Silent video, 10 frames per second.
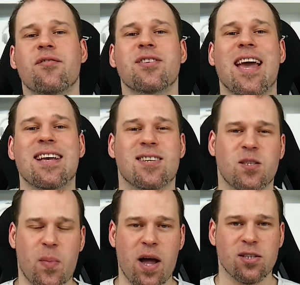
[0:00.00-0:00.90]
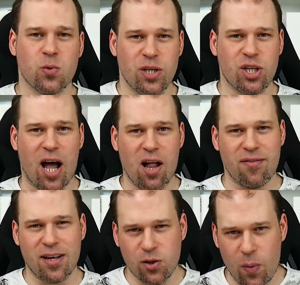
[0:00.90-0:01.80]
of the Acer Aspire Switch
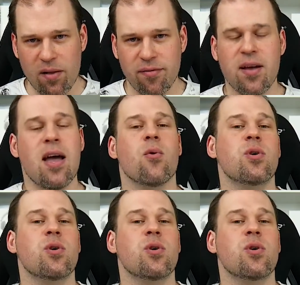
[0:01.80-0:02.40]
Alpha 12,